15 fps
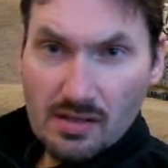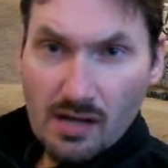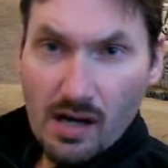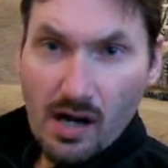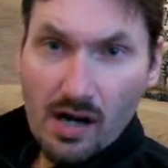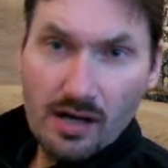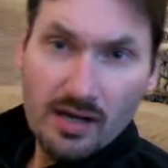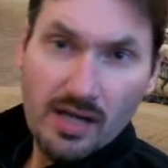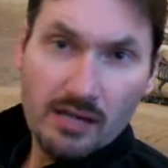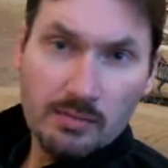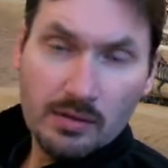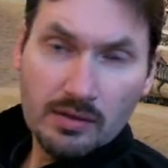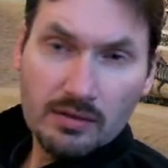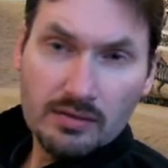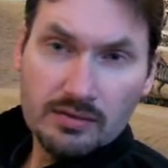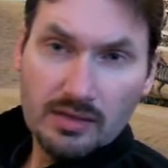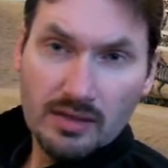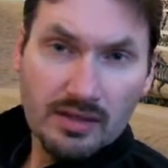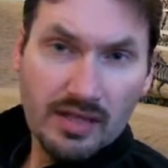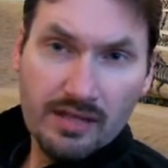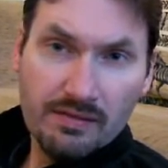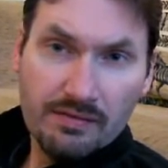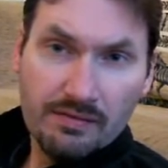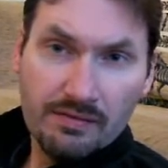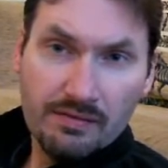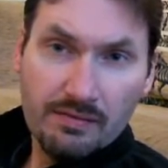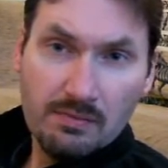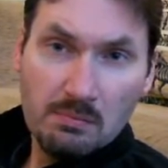are able to live